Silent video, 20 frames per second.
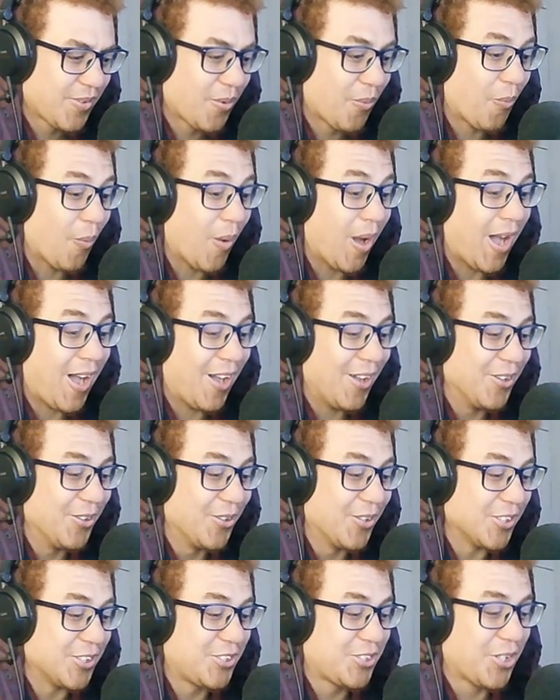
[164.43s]
Wow, you
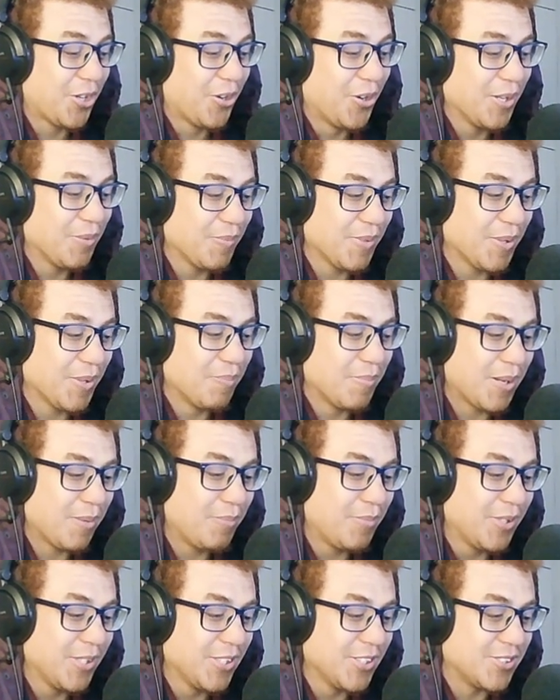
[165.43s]
can show him the
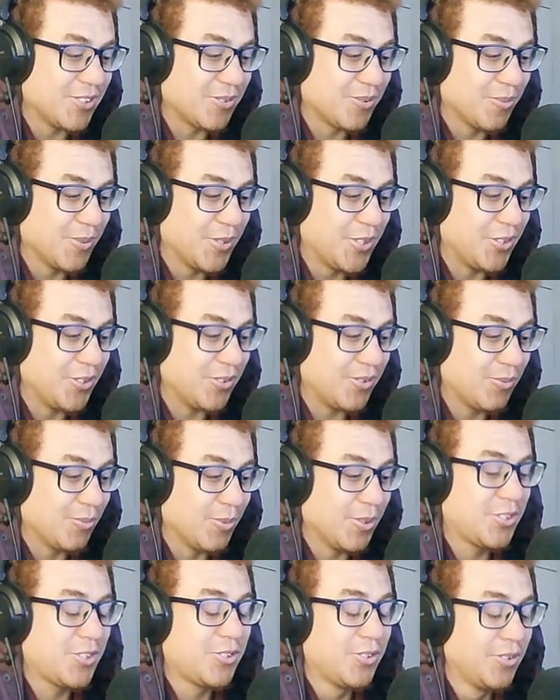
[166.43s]
memories
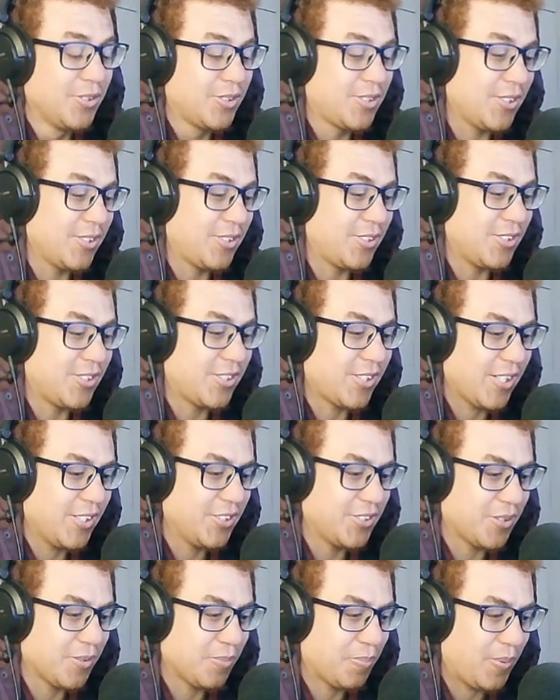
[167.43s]
which suited to
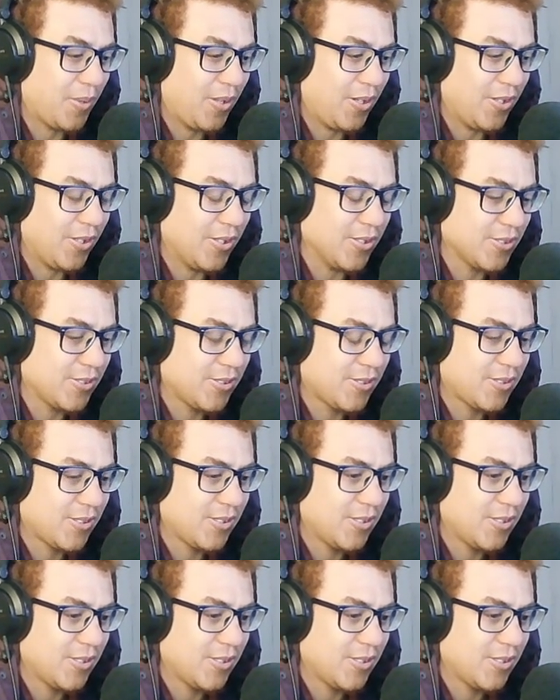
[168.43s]
change the past.